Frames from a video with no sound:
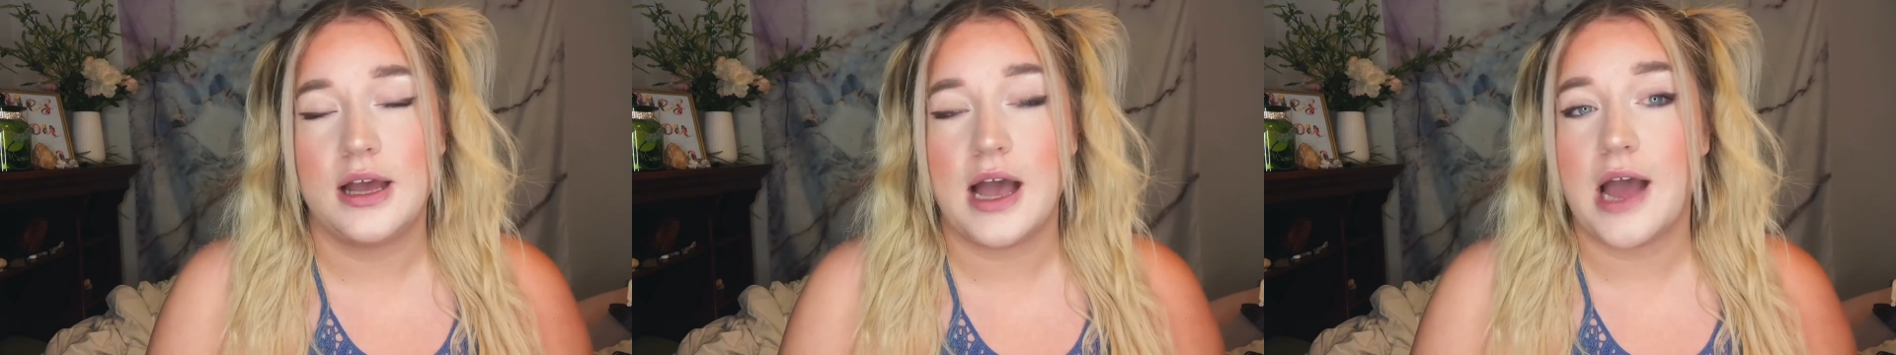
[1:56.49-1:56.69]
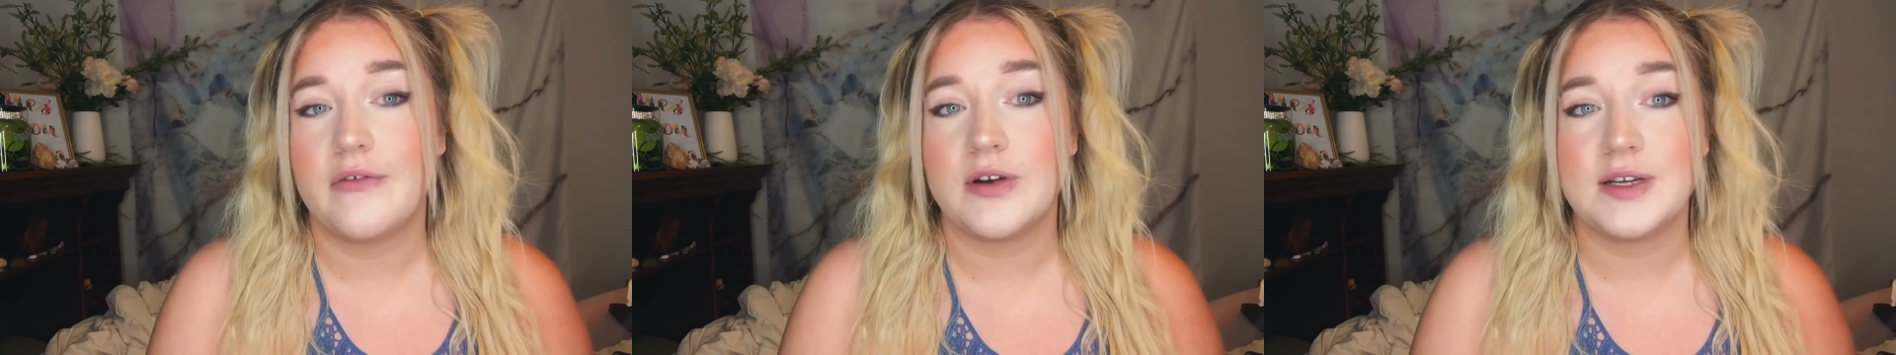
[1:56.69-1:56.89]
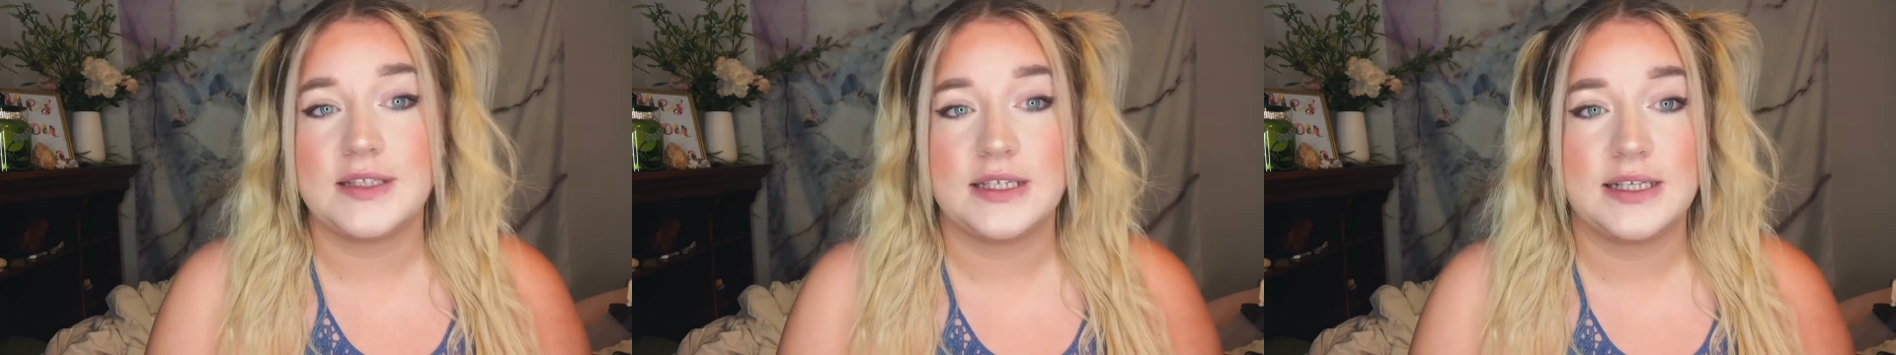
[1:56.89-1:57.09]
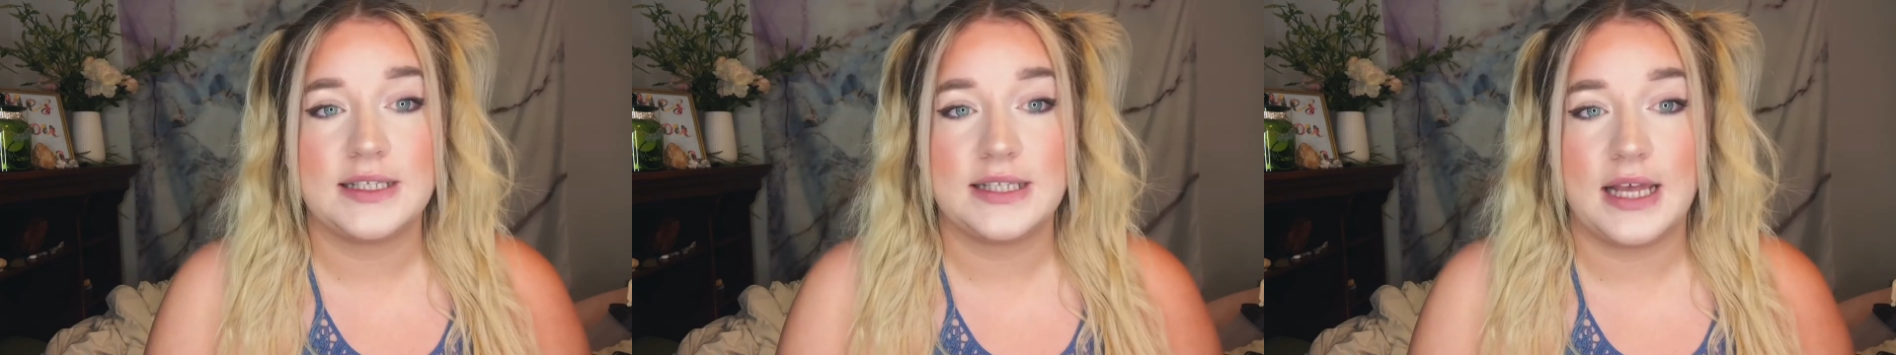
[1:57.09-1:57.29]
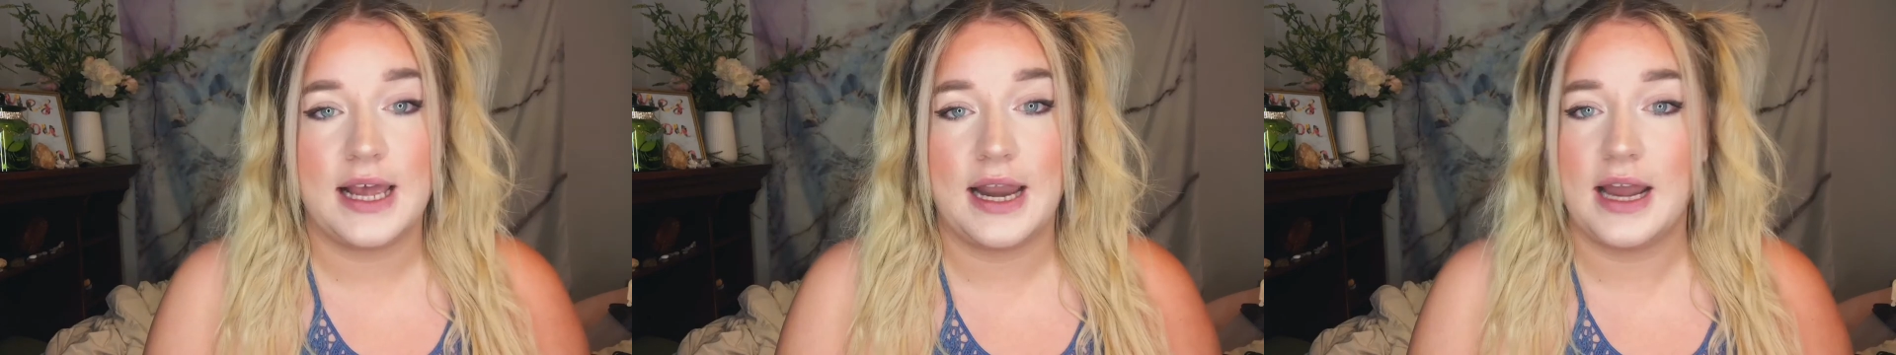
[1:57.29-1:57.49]
ever
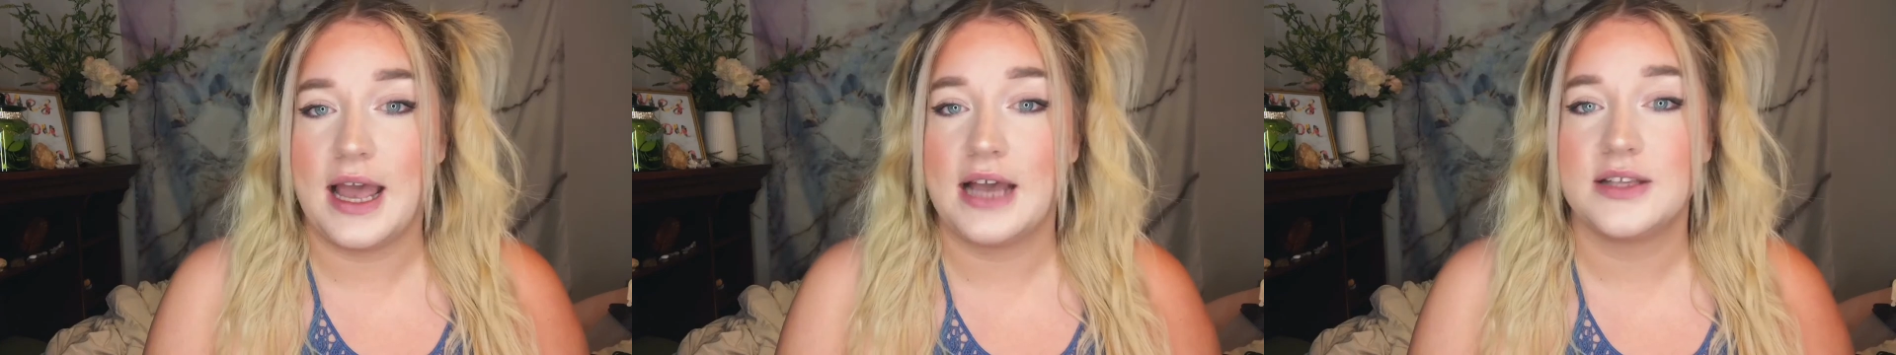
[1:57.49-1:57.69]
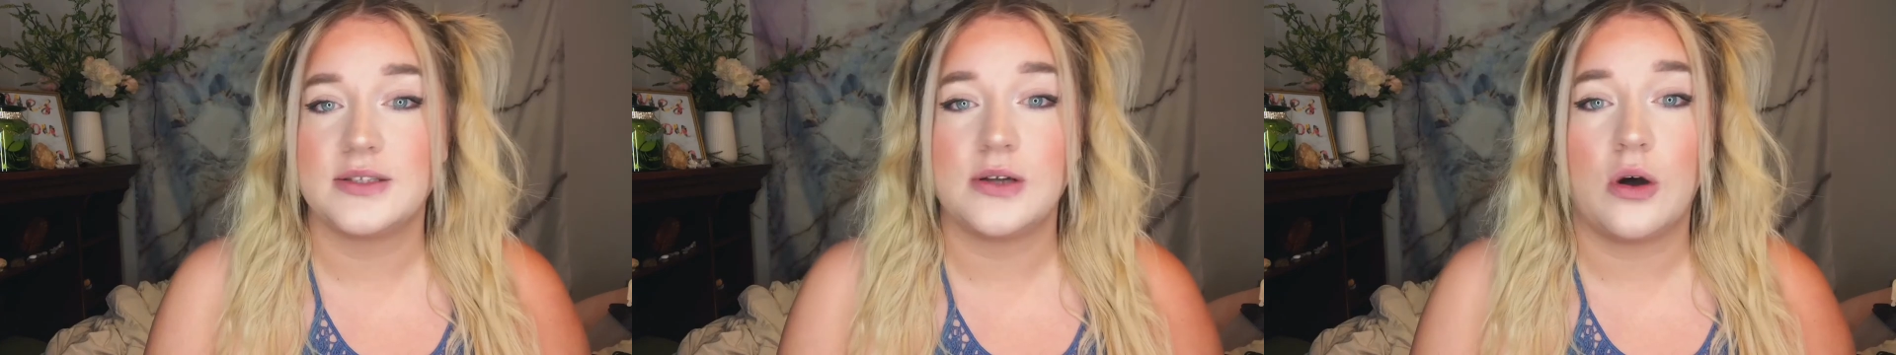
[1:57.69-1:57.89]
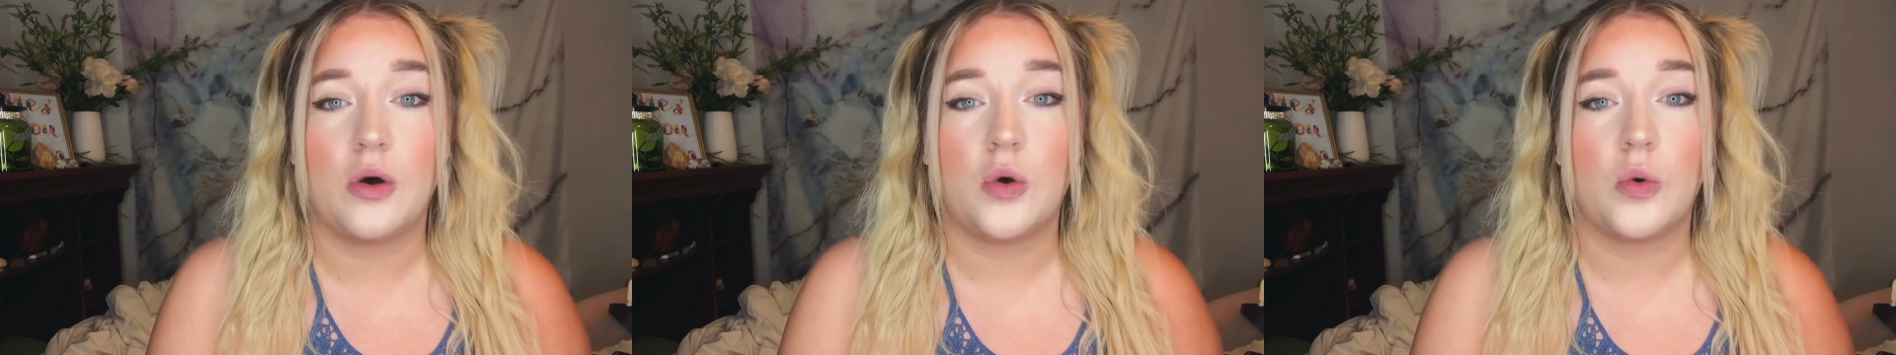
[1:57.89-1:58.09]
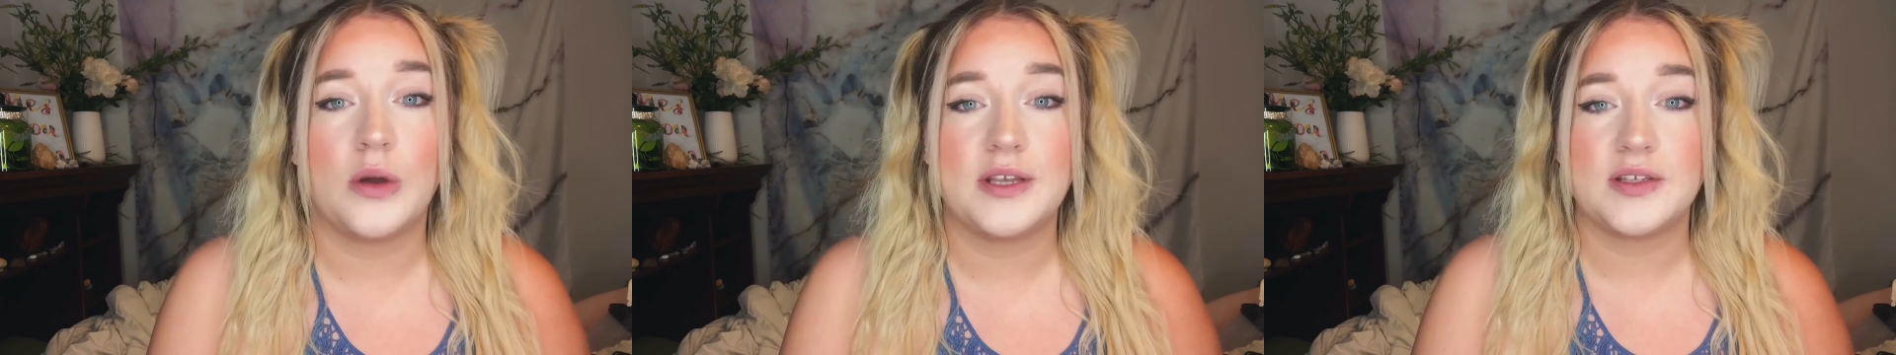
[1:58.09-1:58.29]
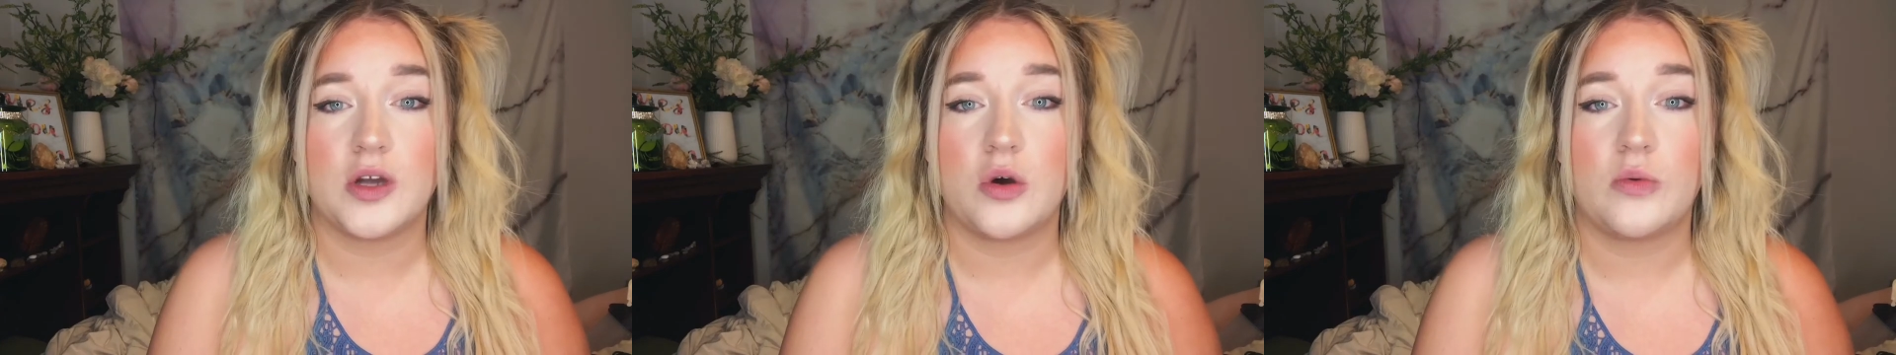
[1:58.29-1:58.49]
since then has always